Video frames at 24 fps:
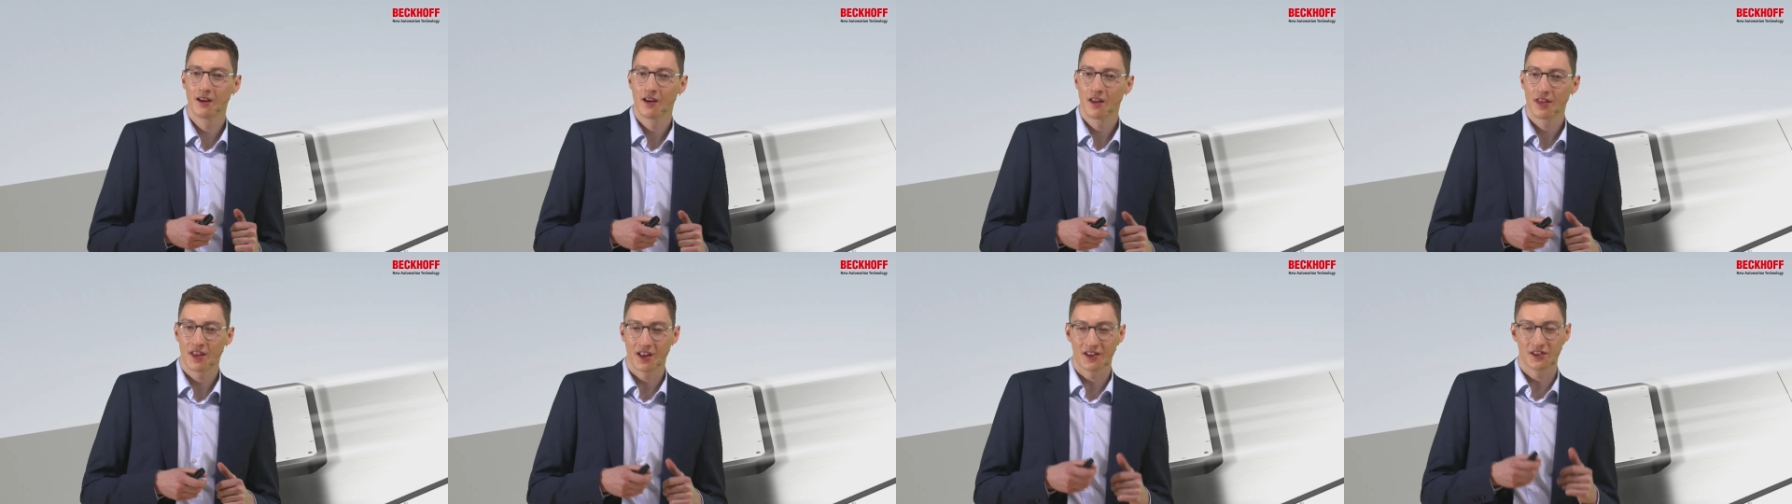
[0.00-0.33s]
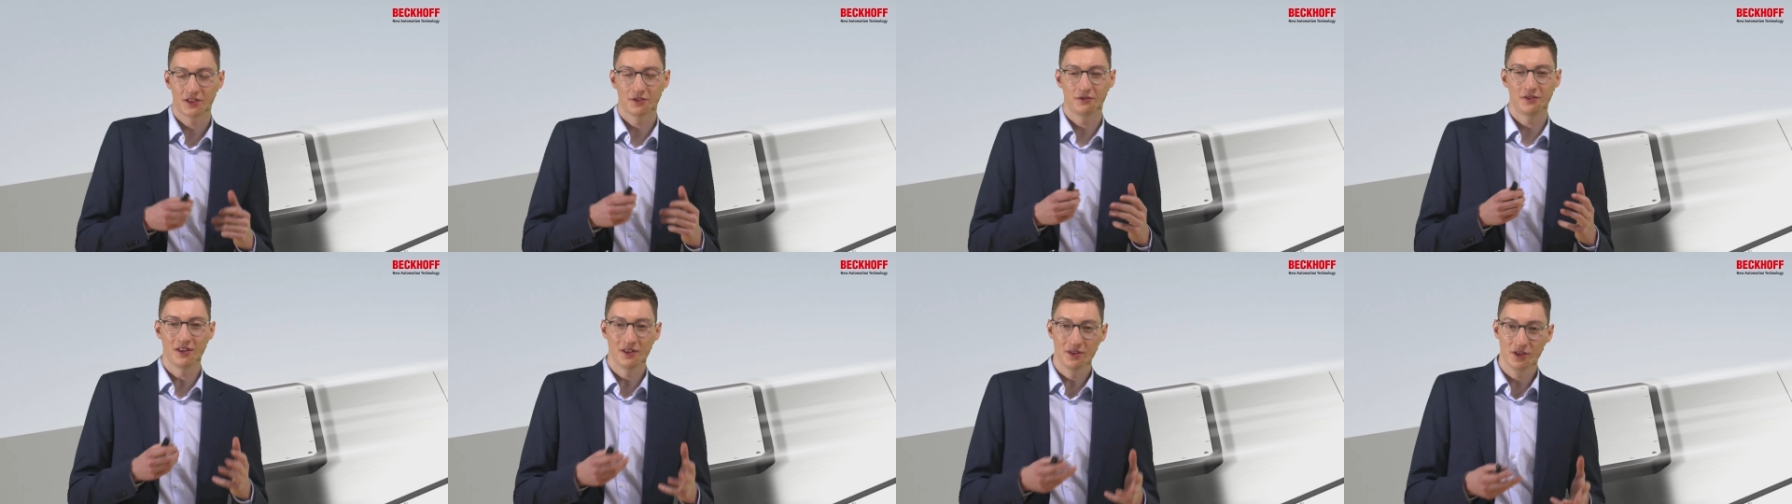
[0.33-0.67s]
That's a
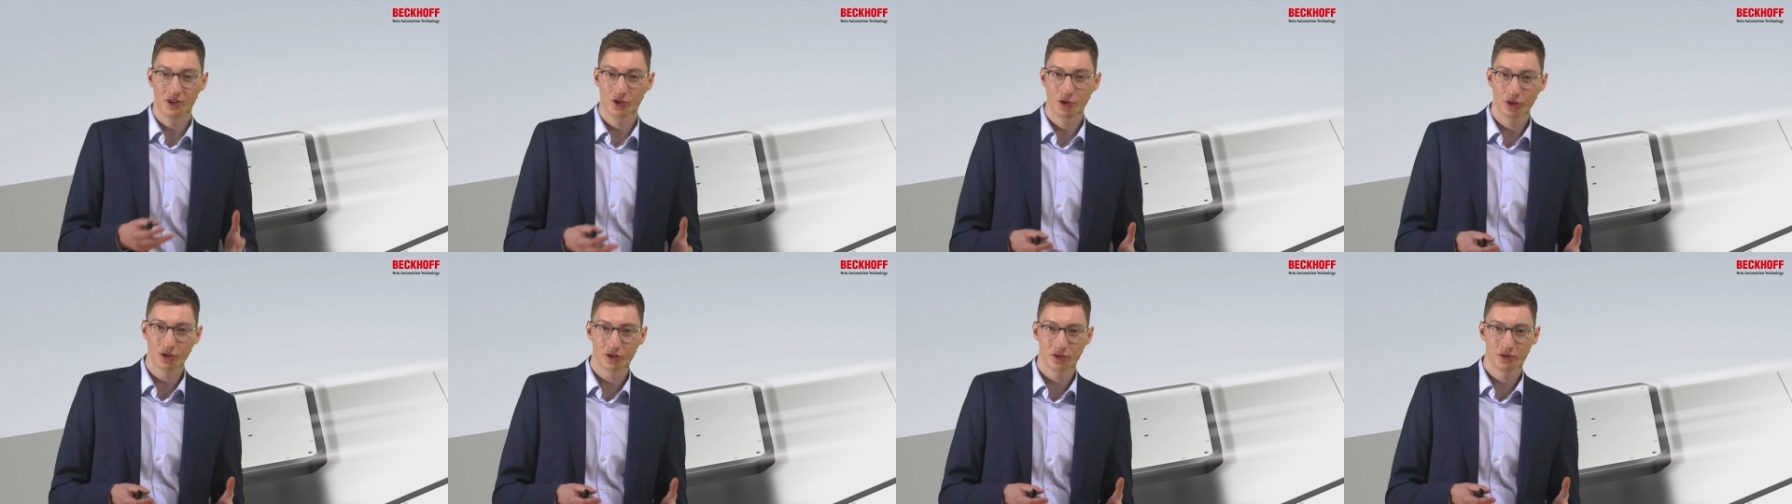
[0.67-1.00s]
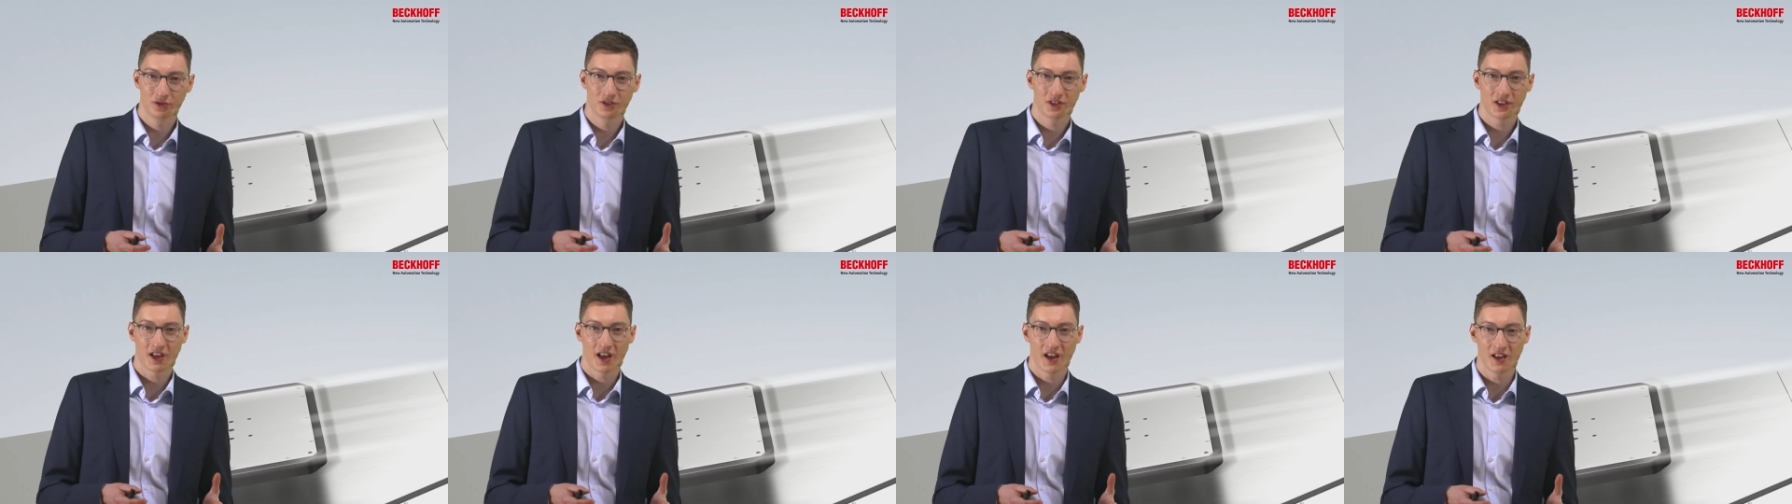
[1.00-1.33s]
very good
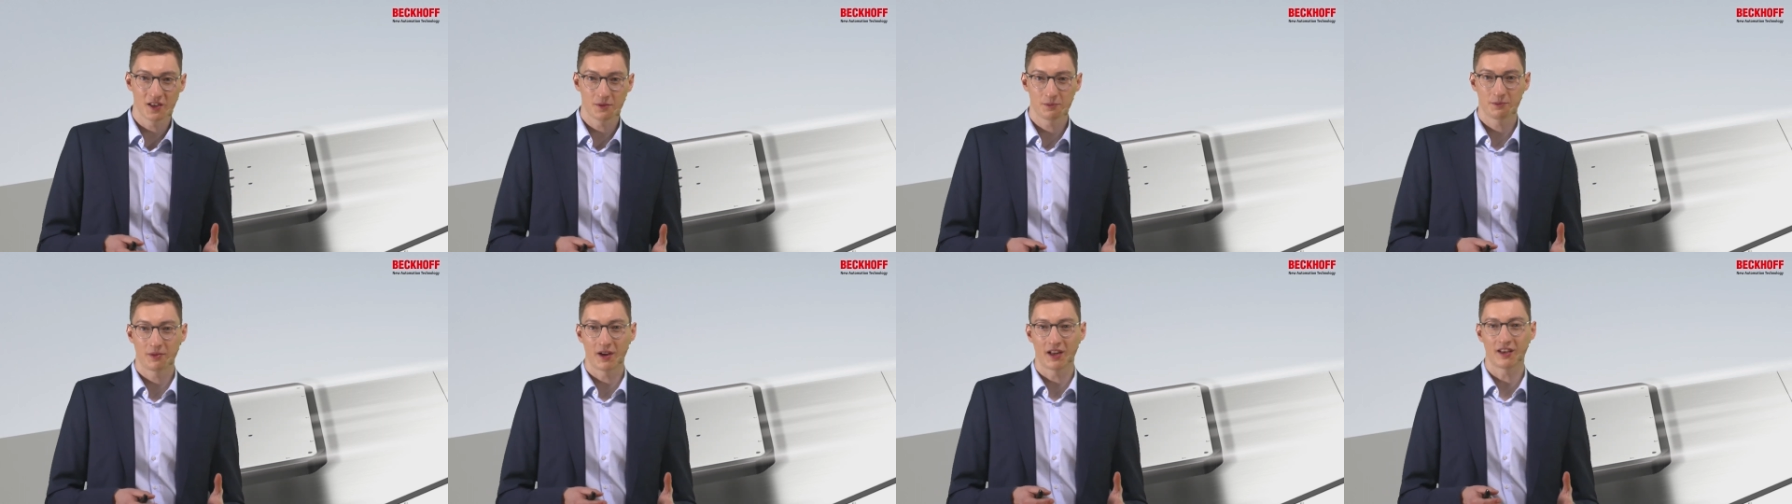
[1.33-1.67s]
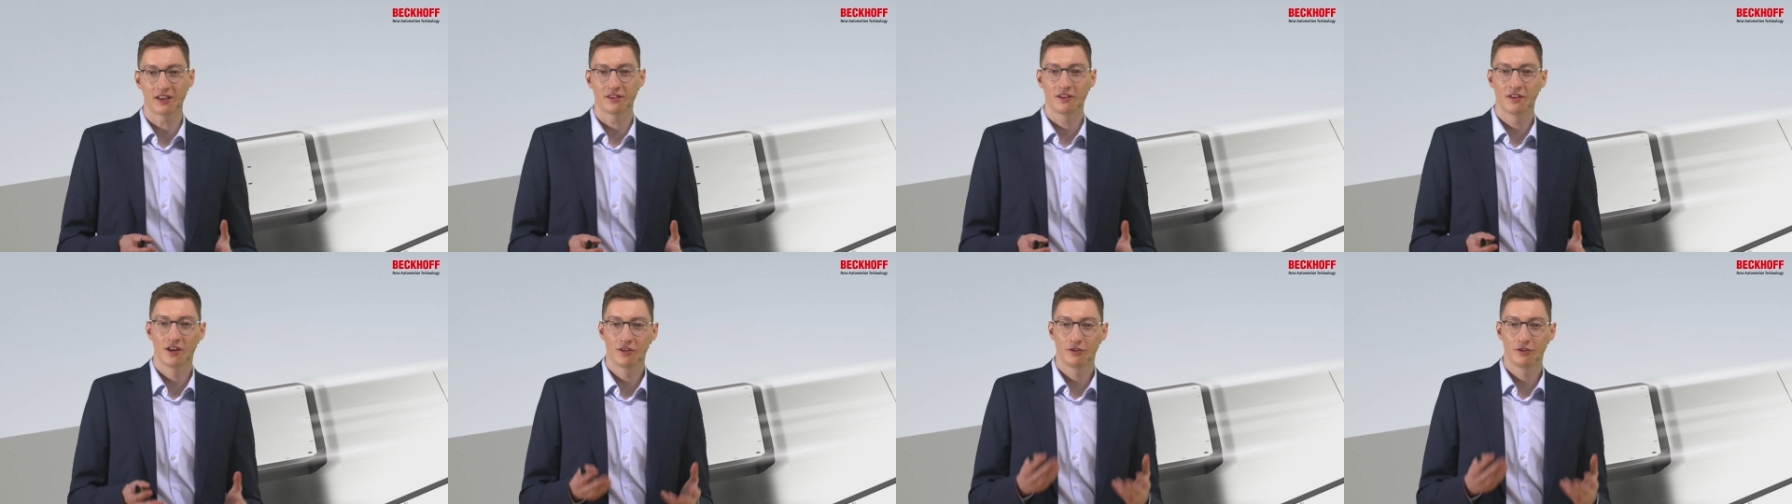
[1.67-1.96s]
use case, but